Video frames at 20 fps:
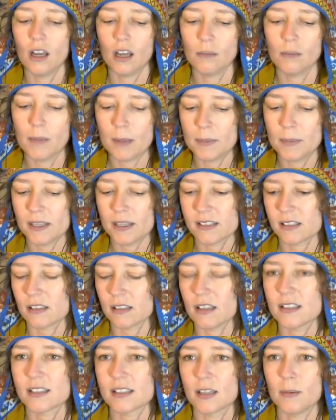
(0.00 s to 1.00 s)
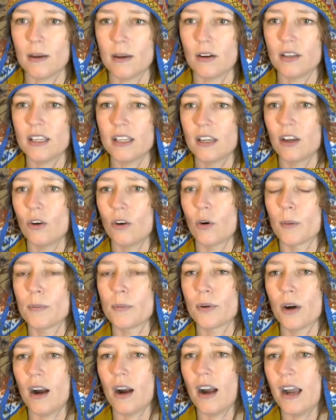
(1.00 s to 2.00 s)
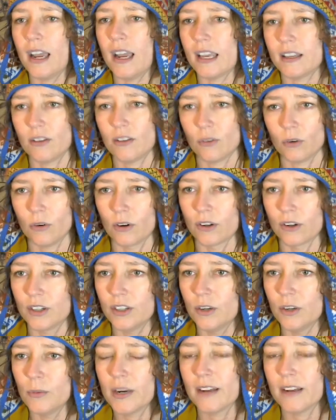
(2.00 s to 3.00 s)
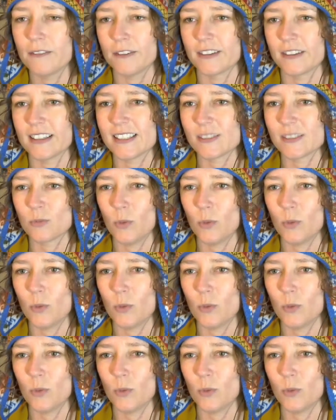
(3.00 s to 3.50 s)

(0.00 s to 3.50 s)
maybe it's a lesson about ego or pride, or, whatever it is.